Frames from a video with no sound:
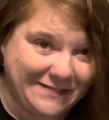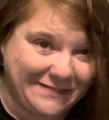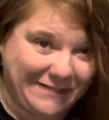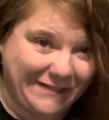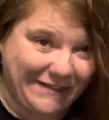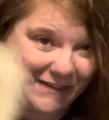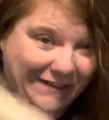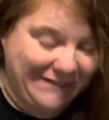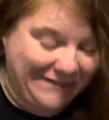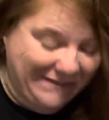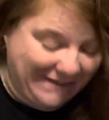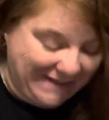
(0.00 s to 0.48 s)

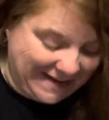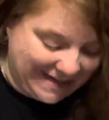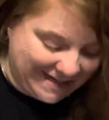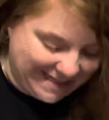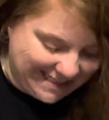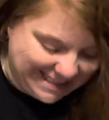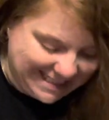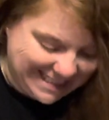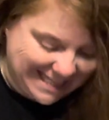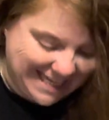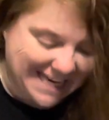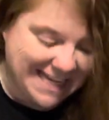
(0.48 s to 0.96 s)
for a
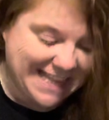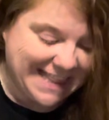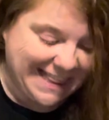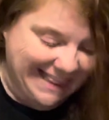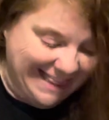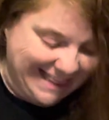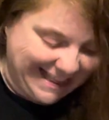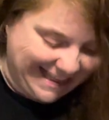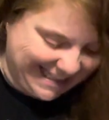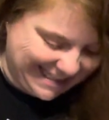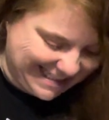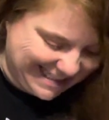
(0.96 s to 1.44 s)
finish
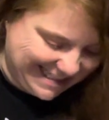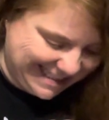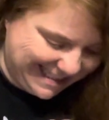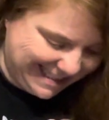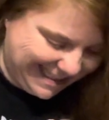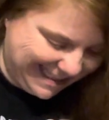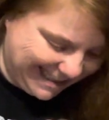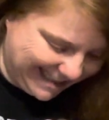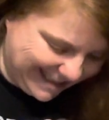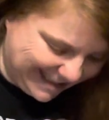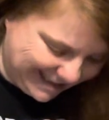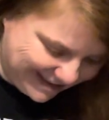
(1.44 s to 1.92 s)
this
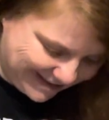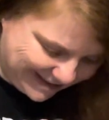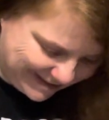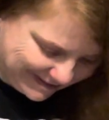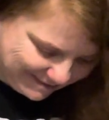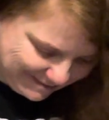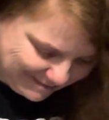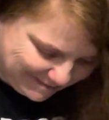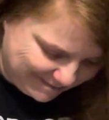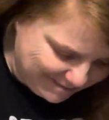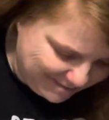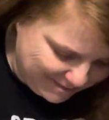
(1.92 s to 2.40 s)
year.
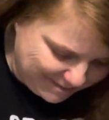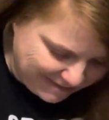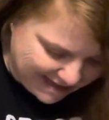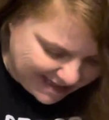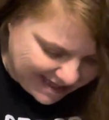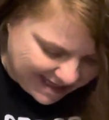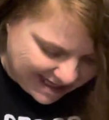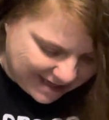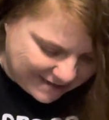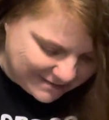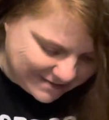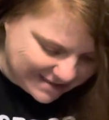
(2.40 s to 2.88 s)

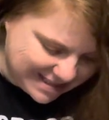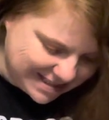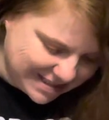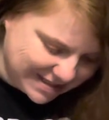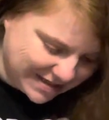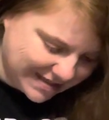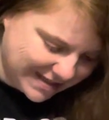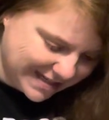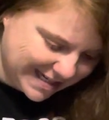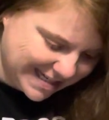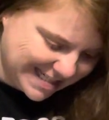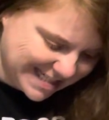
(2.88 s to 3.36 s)
He was
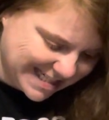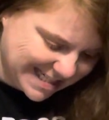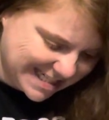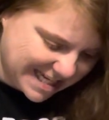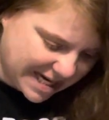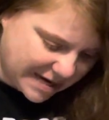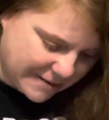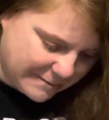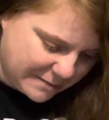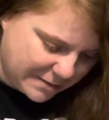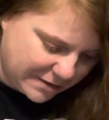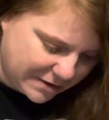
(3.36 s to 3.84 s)
started
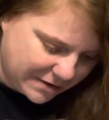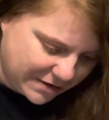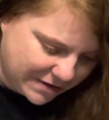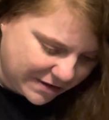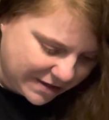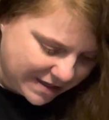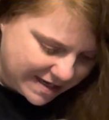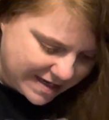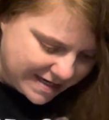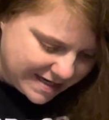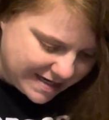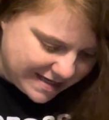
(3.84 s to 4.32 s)

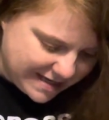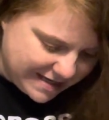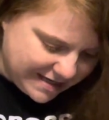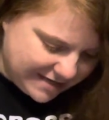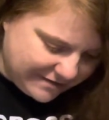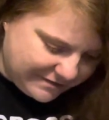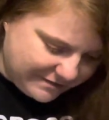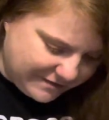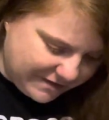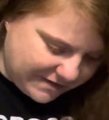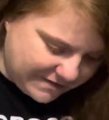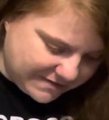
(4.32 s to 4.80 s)
December
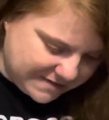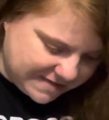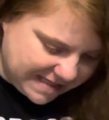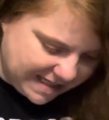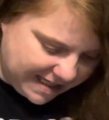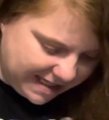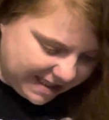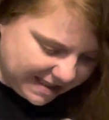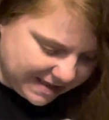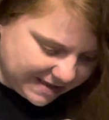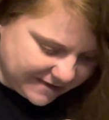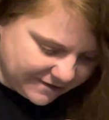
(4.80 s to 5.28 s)

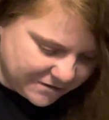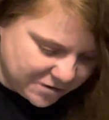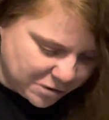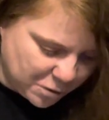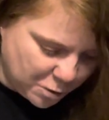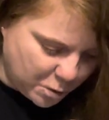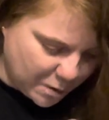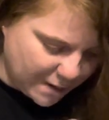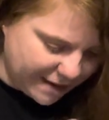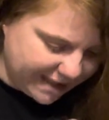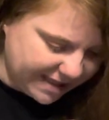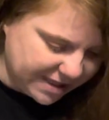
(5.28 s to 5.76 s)
15th of
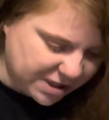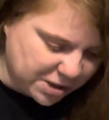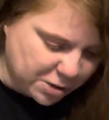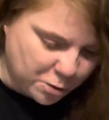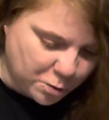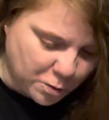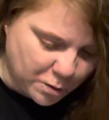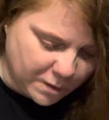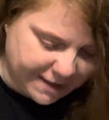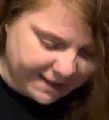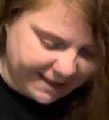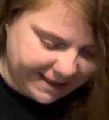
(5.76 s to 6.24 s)

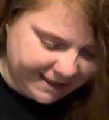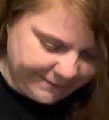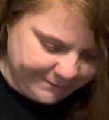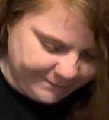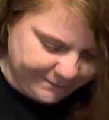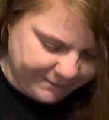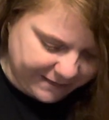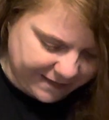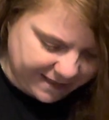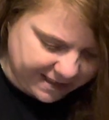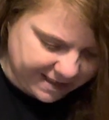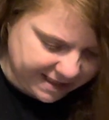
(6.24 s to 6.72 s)
2020,
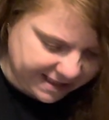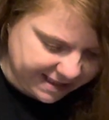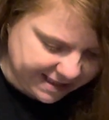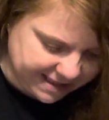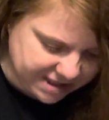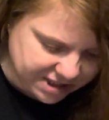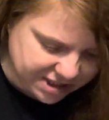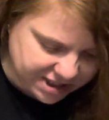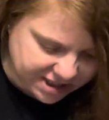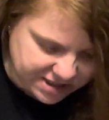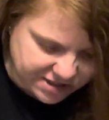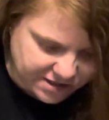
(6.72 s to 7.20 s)
and
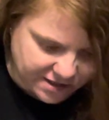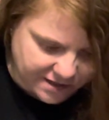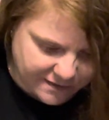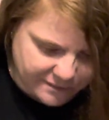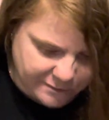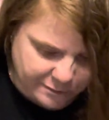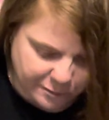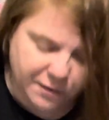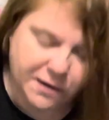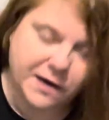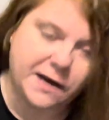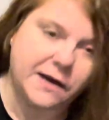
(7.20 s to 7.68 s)
he's just on
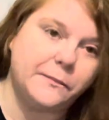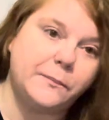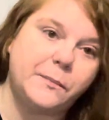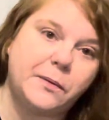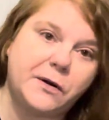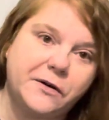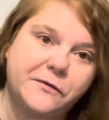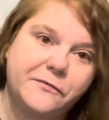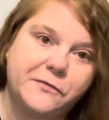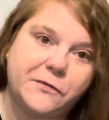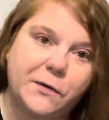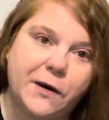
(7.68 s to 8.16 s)
brown
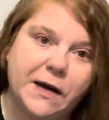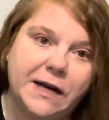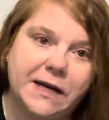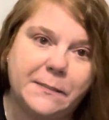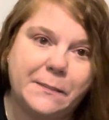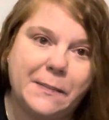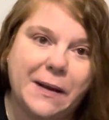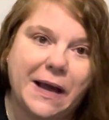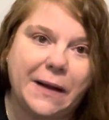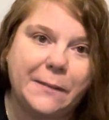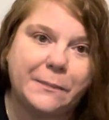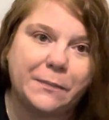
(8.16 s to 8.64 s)
perforated
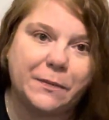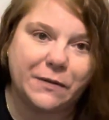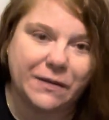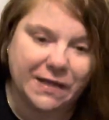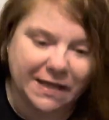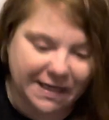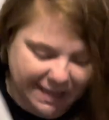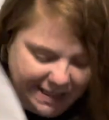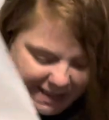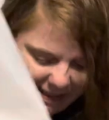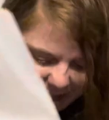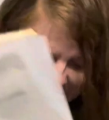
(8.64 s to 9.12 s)
paper
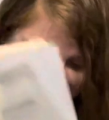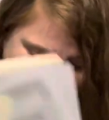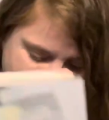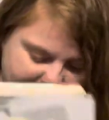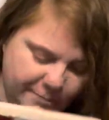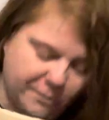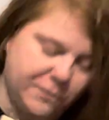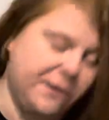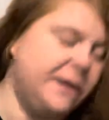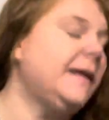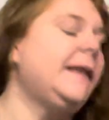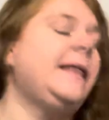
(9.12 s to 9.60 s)
that he
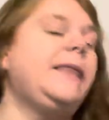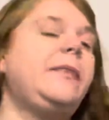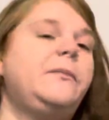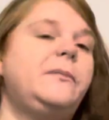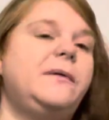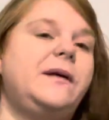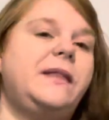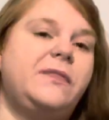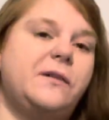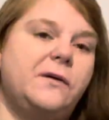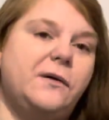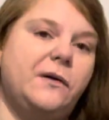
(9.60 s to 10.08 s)
came
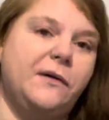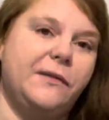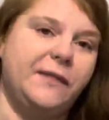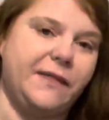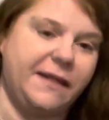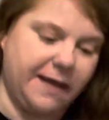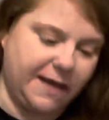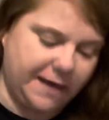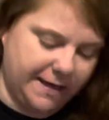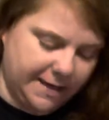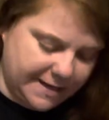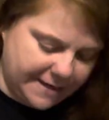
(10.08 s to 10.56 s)
with all
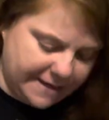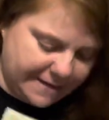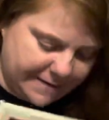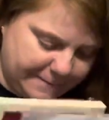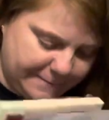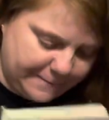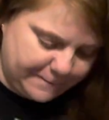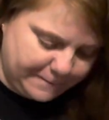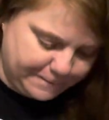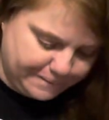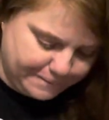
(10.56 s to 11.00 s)
the